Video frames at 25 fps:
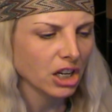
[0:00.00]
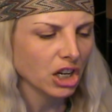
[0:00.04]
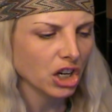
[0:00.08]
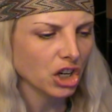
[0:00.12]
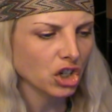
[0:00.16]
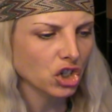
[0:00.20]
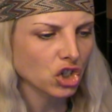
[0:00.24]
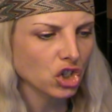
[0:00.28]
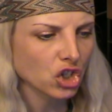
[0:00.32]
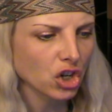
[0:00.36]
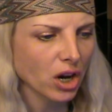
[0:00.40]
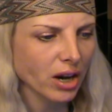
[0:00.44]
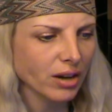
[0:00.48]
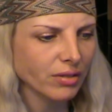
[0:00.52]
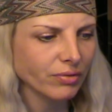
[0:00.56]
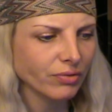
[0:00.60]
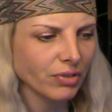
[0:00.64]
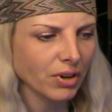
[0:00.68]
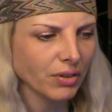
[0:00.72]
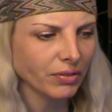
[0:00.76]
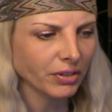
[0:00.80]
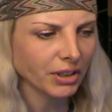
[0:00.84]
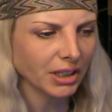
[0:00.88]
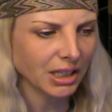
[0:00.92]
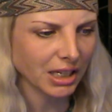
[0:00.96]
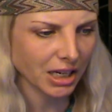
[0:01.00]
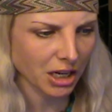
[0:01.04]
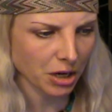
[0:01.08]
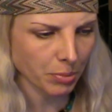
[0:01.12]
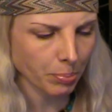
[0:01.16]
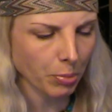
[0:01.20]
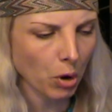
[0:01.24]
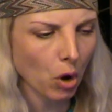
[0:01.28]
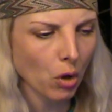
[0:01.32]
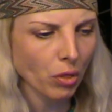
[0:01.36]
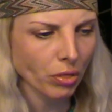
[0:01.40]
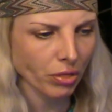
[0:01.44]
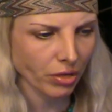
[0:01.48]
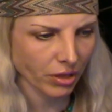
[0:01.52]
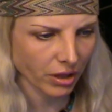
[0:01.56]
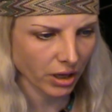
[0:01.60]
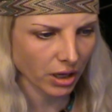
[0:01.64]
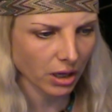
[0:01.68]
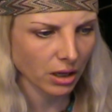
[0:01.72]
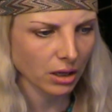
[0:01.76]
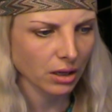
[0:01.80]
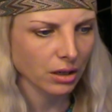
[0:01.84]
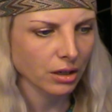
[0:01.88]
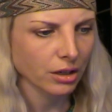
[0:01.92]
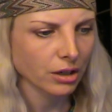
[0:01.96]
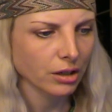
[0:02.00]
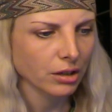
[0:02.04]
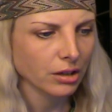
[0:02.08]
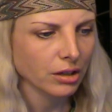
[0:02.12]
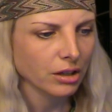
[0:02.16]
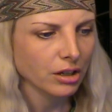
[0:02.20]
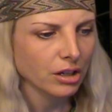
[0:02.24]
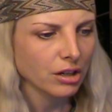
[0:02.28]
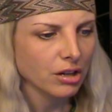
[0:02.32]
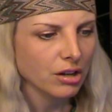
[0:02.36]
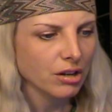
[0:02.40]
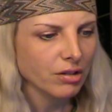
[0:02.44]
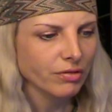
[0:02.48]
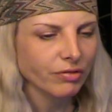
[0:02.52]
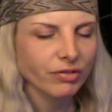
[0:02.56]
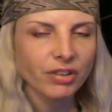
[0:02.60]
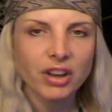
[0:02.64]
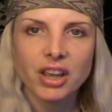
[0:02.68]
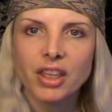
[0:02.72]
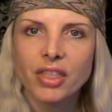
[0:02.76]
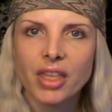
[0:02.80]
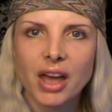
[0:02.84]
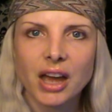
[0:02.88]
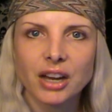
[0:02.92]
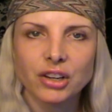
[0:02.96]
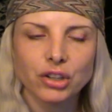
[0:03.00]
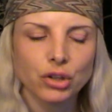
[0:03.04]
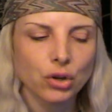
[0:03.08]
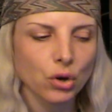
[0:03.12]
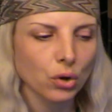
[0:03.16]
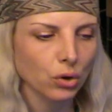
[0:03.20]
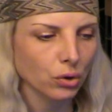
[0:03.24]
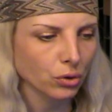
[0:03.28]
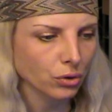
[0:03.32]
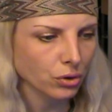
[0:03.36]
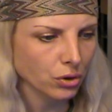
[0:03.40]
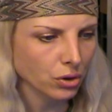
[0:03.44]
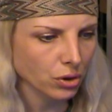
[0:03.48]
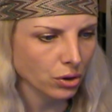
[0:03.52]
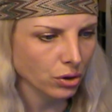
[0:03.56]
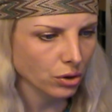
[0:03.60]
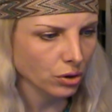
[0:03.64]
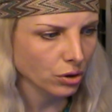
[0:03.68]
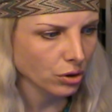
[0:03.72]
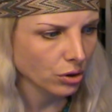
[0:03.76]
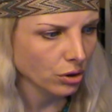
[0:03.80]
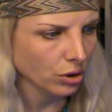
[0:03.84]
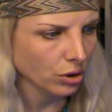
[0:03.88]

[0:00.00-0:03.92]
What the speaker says: and shine vividly upon thee. Fear that not.